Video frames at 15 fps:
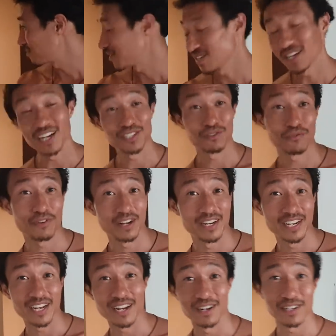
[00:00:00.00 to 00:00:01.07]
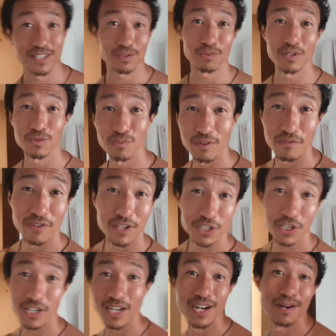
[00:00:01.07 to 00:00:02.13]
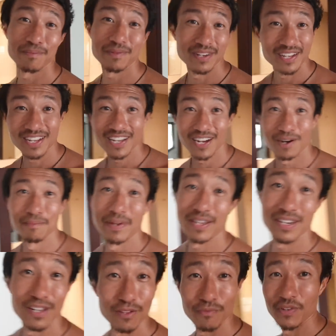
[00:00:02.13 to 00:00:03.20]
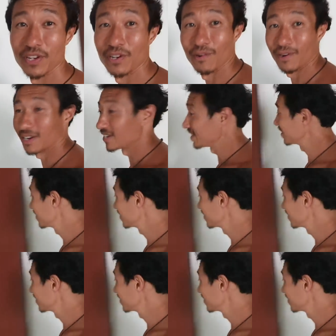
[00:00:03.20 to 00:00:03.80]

You guys will find out once we finish it up. I'll make another video on it.